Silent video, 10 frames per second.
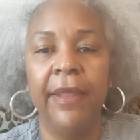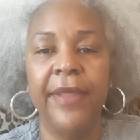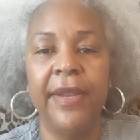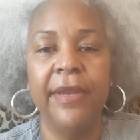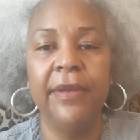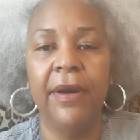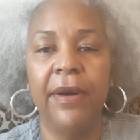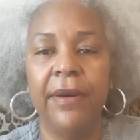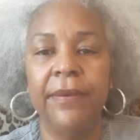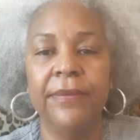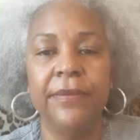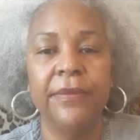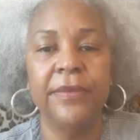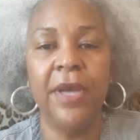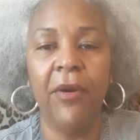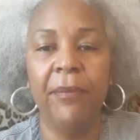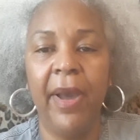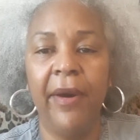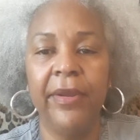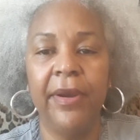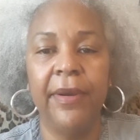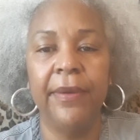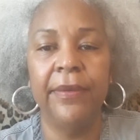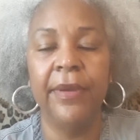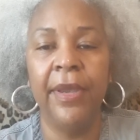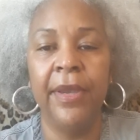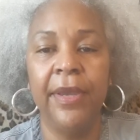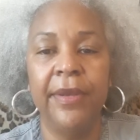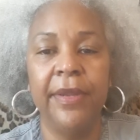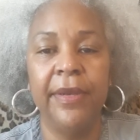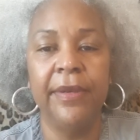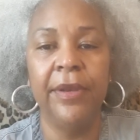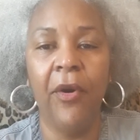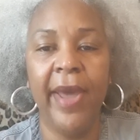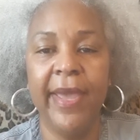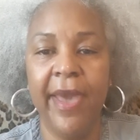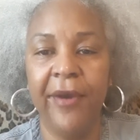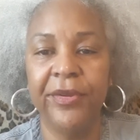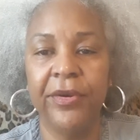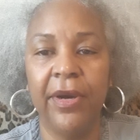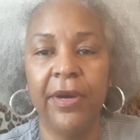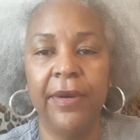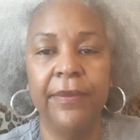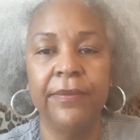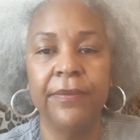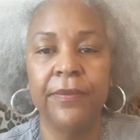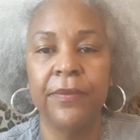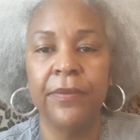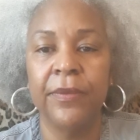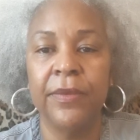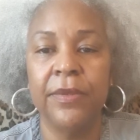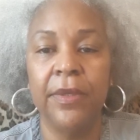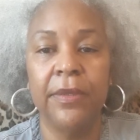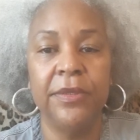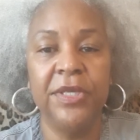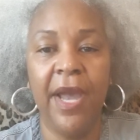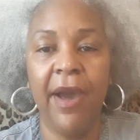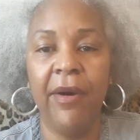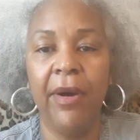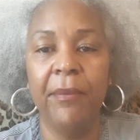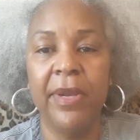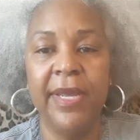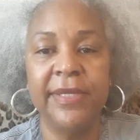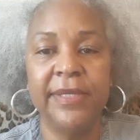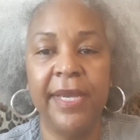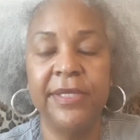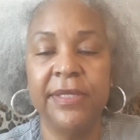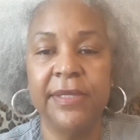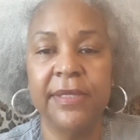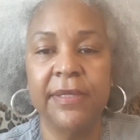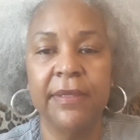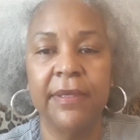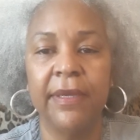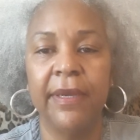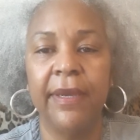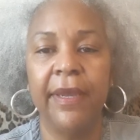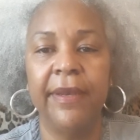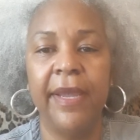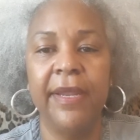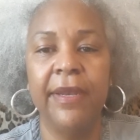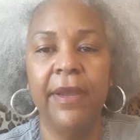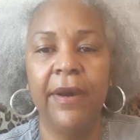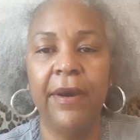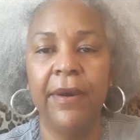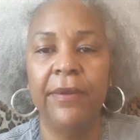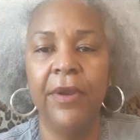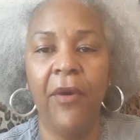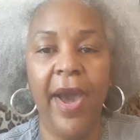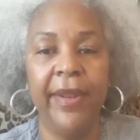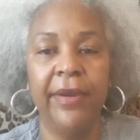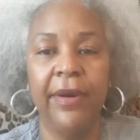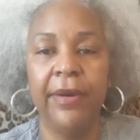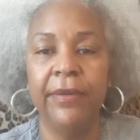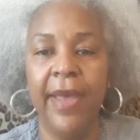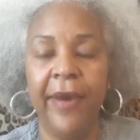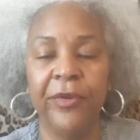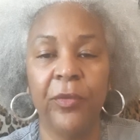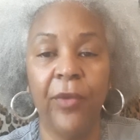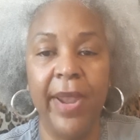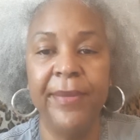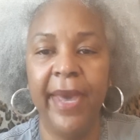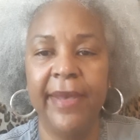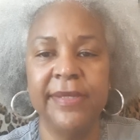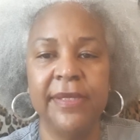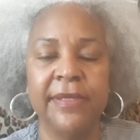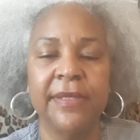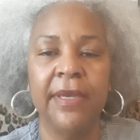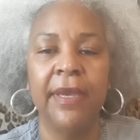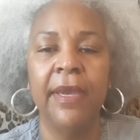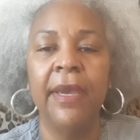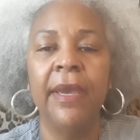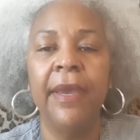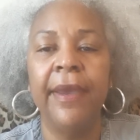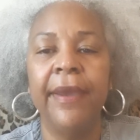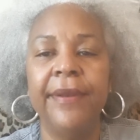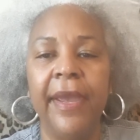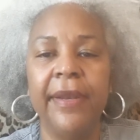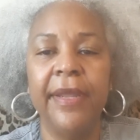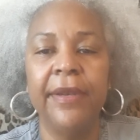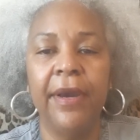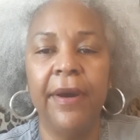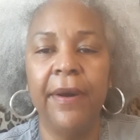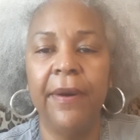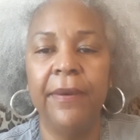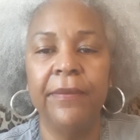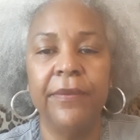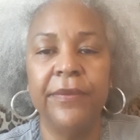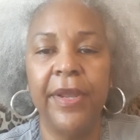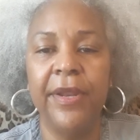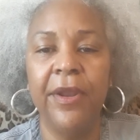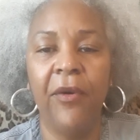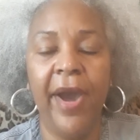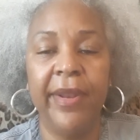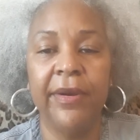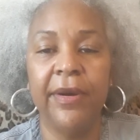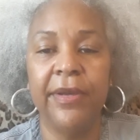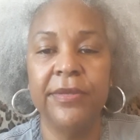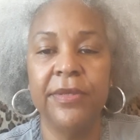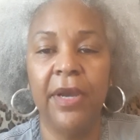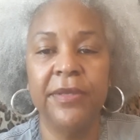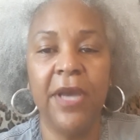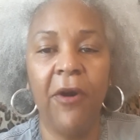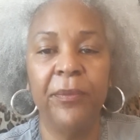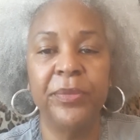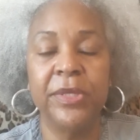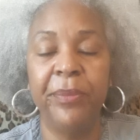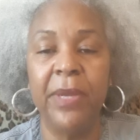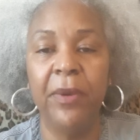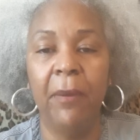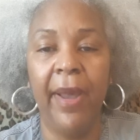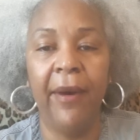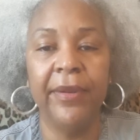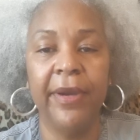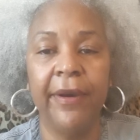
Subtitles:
They didn't talk about and know how to handle child molestations. They didn't know how to handle rape cases. They didn't know how to talk to people about